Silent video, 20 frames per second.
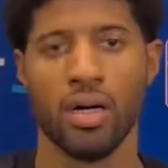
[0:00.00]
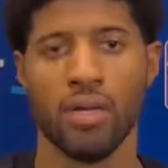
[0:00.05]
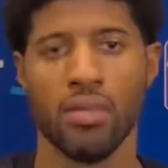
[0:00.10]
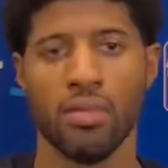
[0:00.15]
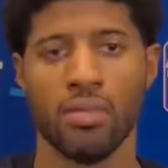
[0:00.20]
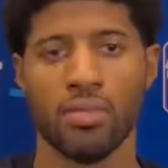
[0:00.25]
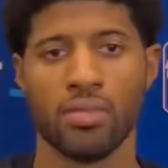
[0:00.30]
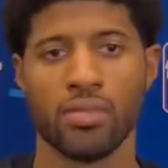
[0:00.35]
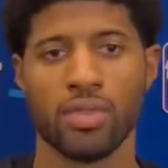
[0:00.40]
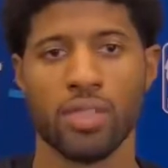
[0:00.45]

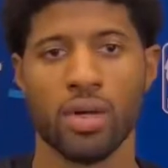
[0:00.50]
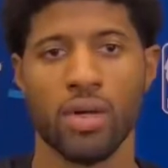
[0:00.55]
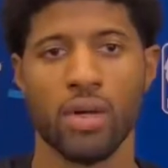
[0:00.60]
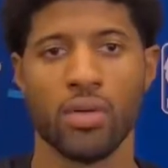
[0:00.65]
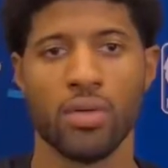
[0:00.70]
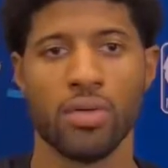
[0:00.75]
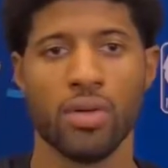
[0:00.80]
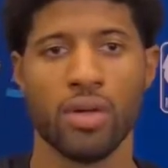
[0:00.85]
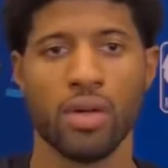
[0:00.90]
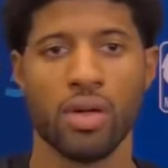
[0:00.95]

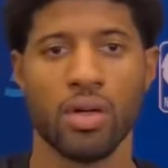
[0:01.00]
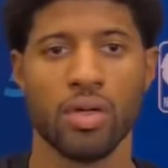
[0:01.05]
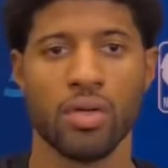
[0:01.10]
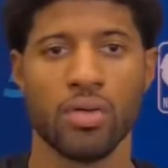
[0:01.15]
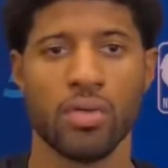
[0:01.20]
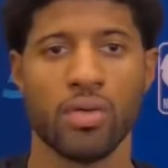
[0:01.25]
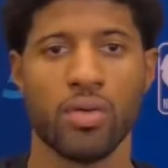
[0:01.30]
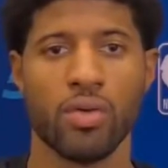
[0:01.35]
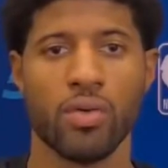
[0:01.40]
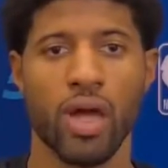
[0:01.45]

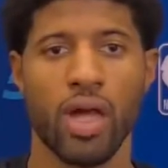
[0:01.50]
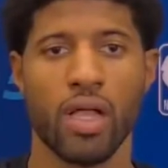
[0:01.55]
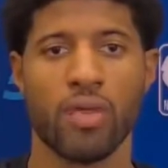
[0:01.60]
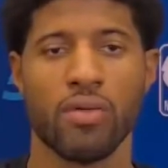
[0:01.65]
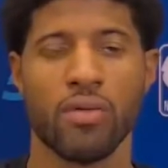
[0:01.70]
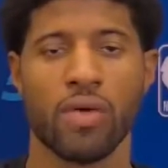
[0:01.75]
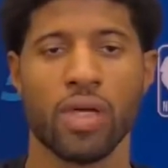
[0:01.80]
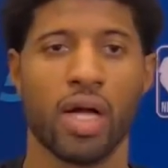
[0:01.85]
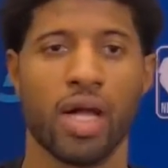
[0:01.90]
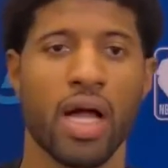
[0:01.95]
You rally
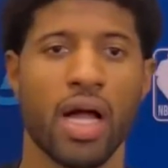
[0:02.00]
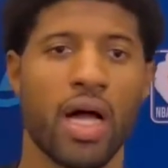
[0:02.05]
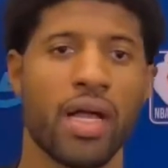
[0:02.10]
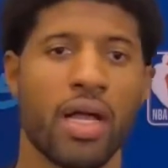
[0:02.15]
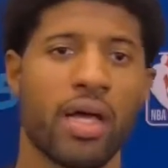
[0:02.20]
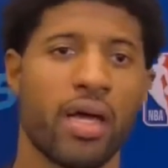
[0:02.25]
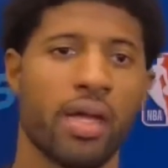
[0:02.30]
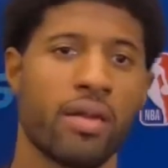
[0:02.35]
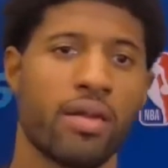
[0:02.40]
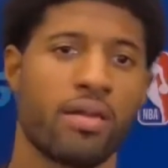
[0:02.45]
with a guy
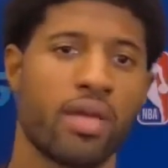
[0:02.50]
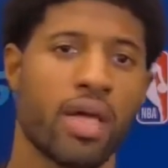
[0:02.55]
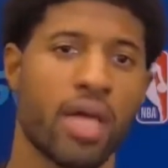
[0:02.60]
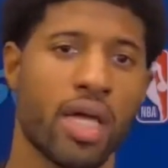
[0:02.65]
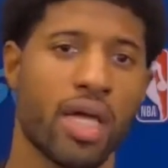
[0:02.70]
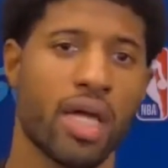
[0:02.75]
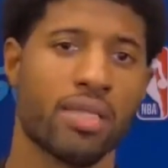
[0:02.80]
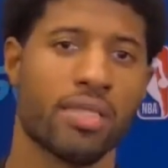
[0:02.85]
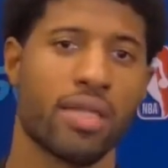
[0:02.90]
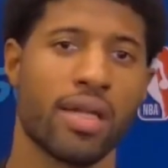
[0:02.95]
that
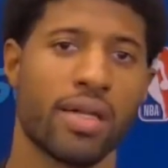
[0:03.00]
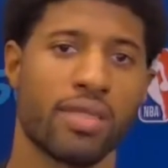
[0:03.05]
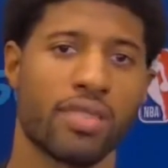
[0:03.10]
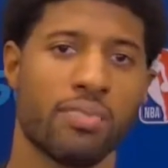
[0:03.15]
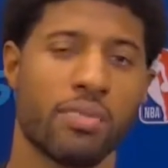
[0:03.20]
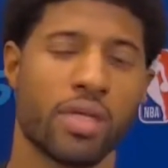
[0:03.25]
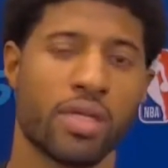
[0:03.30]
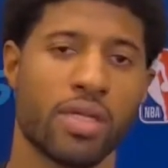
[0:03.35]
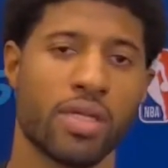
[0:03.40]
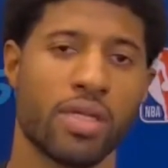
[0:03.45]
has that
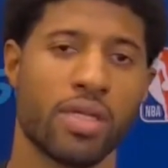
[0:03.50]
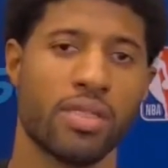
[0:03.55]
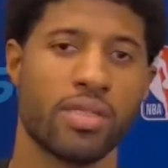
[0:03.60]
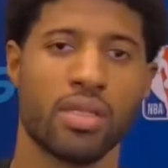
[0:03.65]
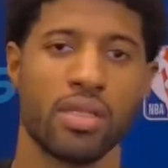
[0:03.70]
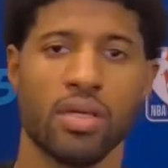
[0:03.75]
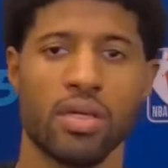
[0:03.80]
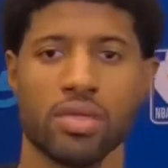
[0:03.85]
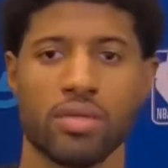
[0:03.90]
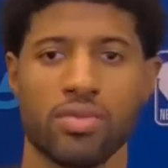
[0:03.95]
experience and
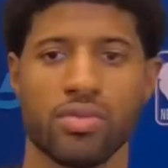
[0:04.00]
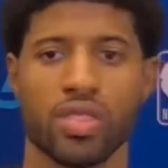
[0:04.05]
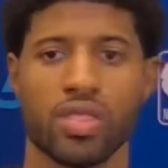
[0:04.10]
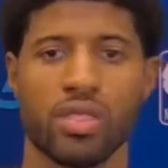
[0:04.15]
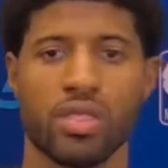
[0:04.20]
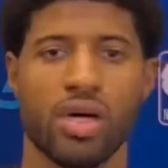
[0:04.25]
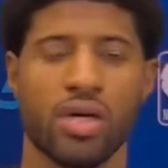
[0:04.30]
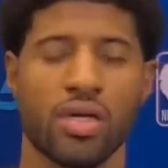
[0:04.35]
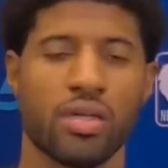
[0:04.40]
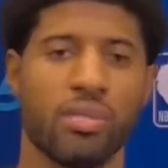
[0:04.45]
knows what he's
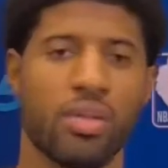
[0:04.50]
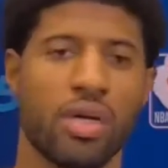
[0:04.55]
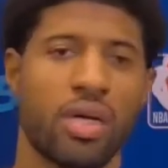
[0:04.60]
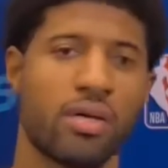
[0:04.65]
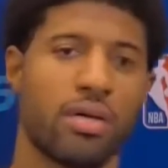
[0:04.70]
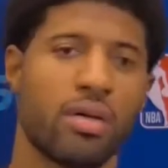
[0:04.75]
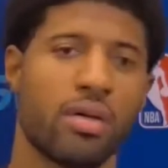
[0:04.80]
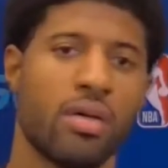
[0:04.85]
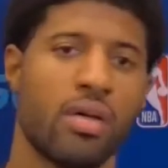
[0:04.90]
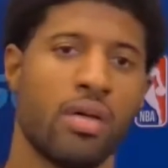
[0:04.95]
talking about.
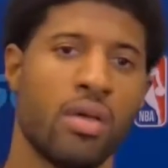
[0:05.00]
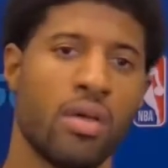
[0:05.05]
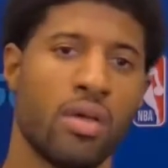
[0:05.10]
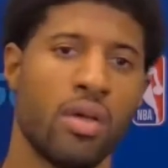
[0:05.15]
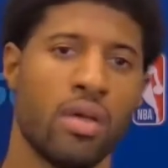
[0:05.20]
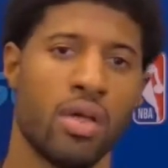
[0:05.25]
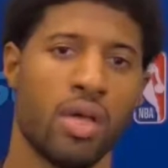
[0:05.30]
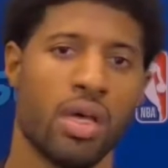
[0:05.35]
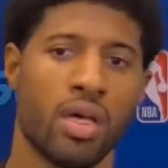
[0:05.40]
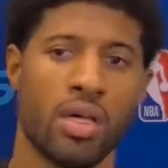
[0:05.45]

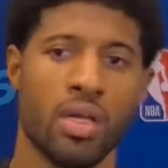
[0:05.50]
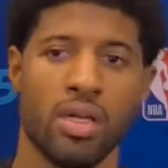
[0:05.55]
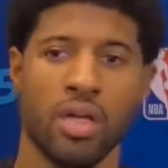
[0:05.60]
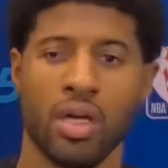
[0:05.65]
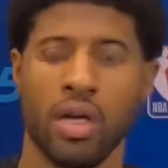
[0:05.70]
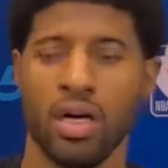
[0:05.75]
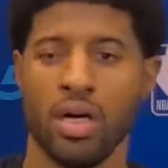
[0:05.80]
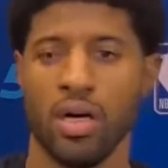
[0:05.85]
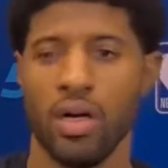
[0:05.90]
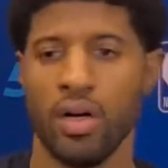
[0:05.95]

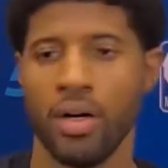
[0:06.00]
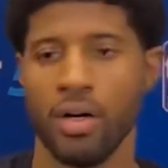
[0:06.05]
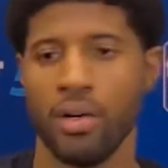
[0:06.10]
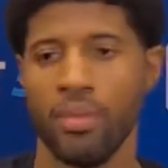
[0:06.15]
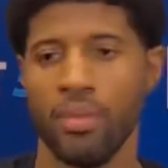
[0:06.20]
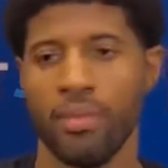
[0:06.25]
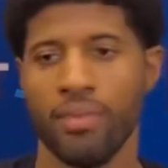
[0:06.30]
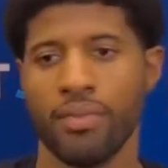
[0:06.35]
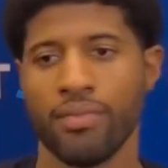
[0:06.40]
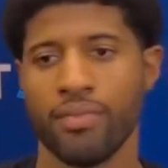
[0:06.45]

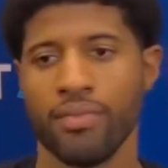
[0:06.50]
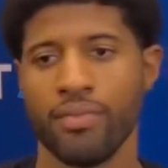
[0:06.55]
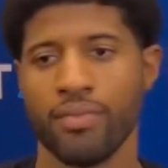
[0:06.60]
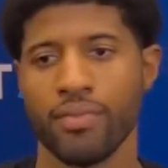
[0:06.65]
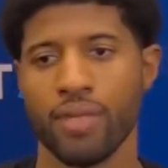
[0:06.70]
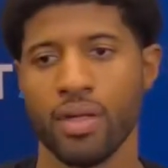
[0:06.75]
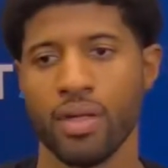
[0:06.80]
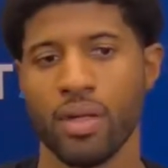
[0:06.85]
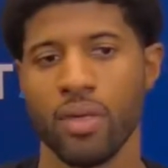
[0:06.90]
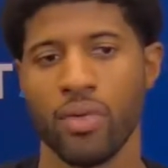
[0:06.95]

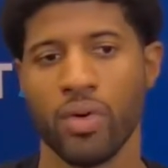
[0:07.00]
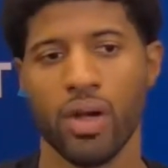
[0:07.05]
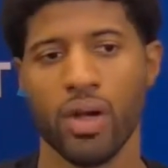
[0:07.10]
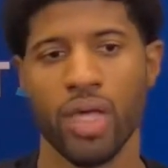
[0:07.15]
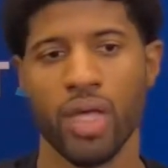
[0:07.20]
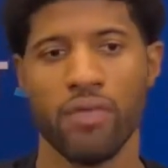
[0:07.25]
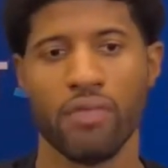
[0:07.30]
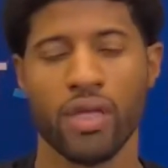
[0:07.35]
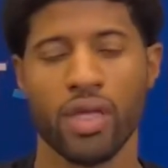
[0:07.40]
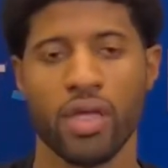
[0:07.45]
And we're an
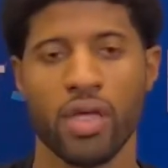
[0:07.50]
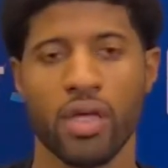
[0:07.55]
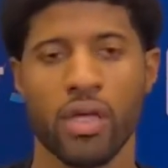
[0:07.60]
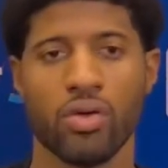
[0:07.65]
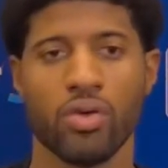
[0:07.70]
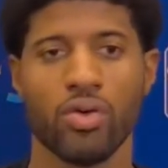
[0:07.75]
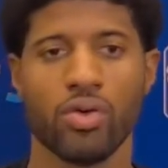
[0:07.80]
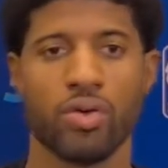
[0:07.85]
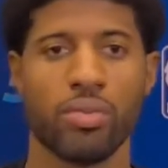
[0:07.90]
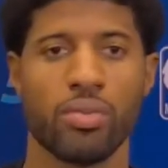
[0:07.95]
even keel
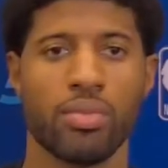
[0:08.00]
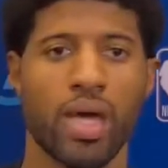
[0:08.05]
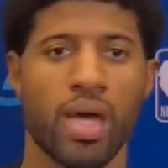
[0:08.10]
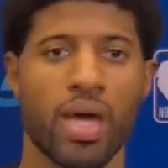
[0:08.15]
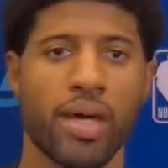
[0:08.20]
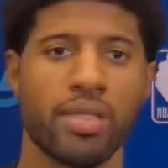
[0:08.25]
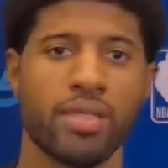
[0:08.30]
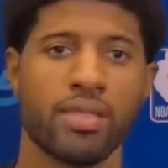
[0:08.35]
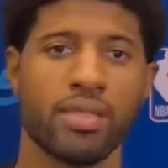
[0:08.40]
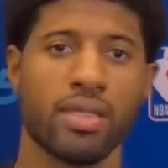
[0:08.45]
group
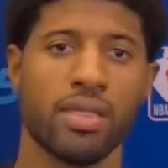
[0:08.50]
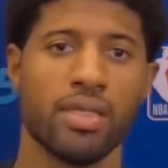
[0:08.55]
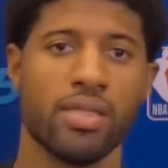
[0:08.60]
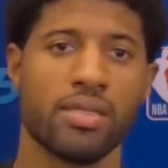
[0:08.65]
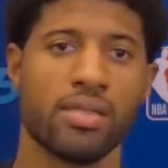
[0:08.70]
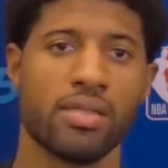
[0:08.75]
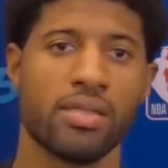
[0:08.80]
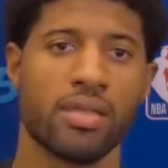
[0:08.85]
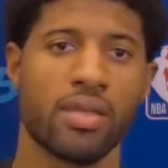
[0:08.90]
as is.